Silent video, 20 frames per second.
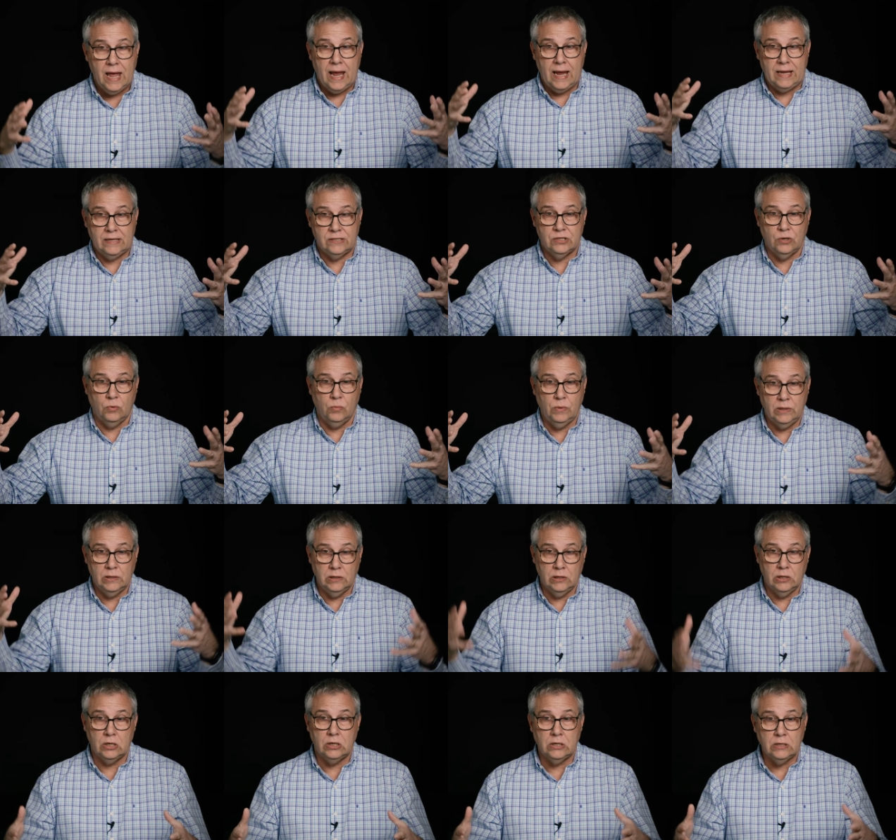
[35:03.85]
And so we
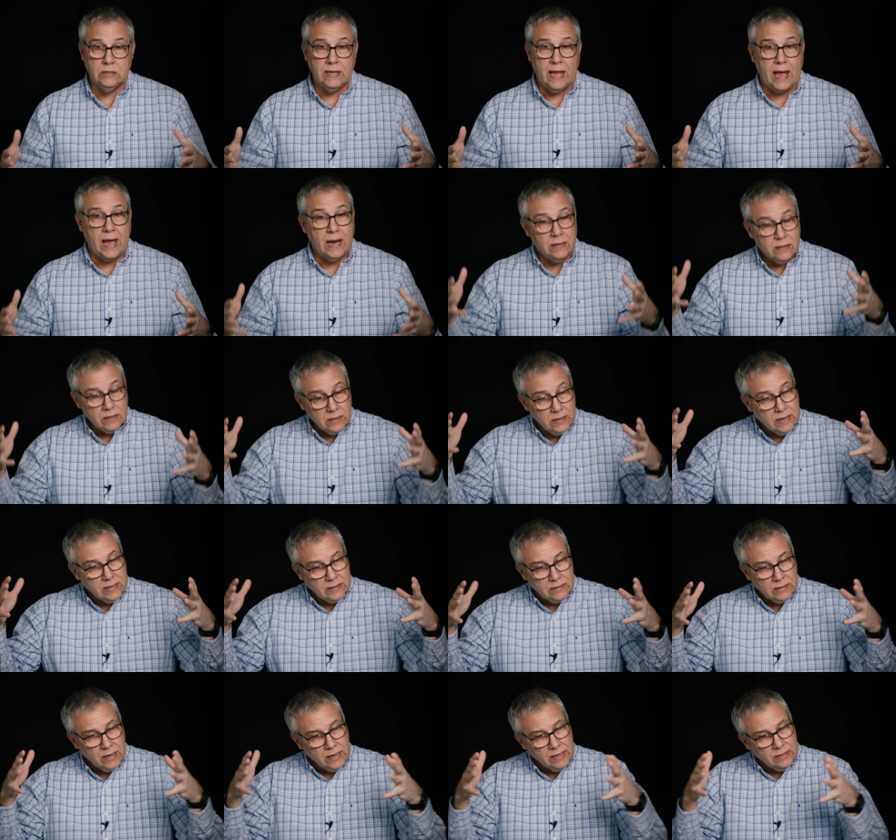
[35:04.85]
learn that
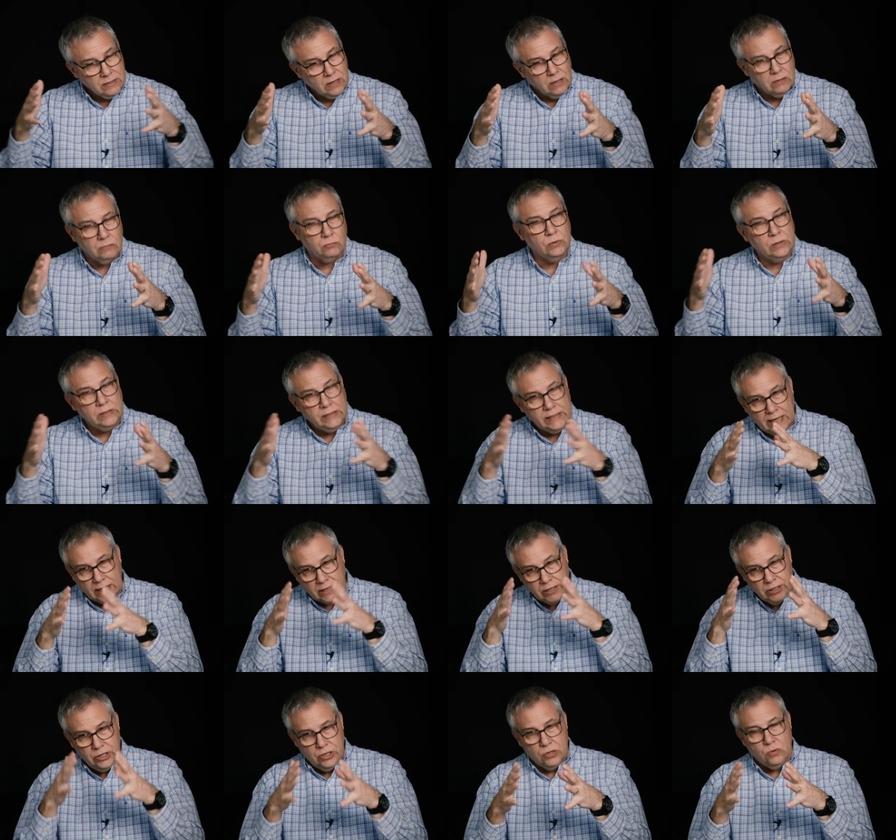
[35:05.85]
in, in uh, really
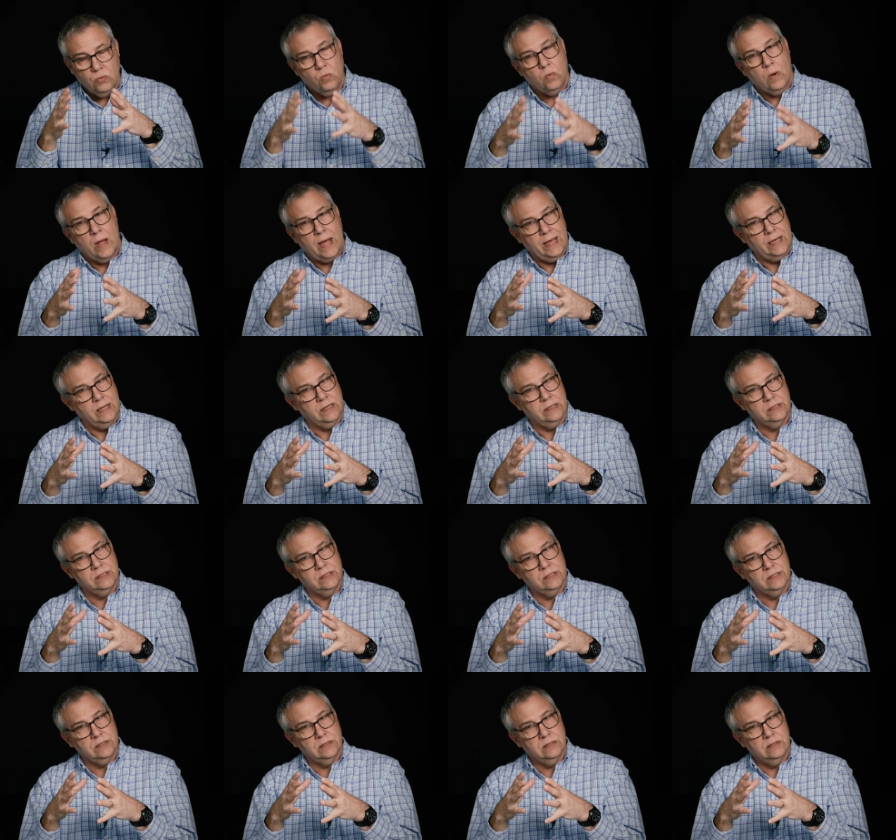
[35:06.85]
acute
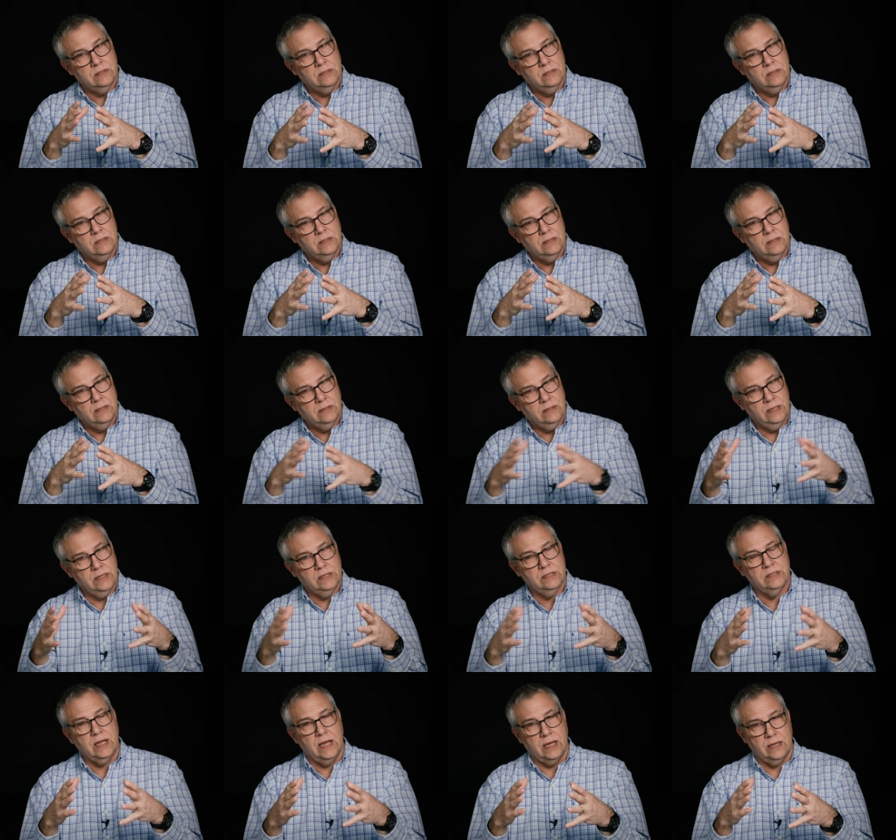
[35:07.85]
ways
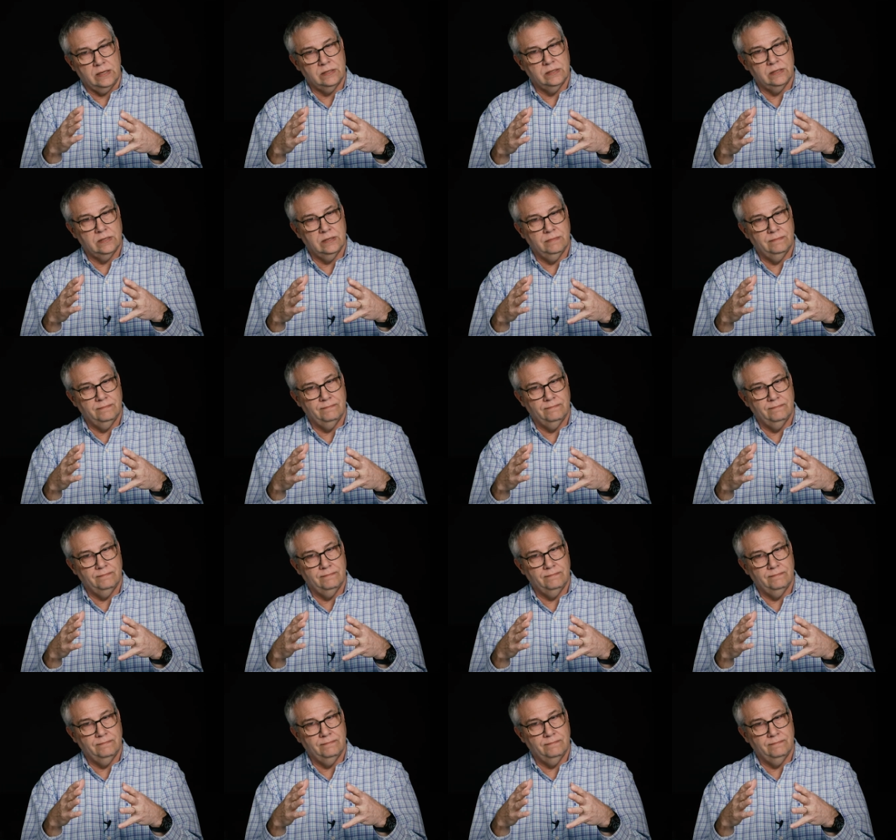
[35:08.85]
these days.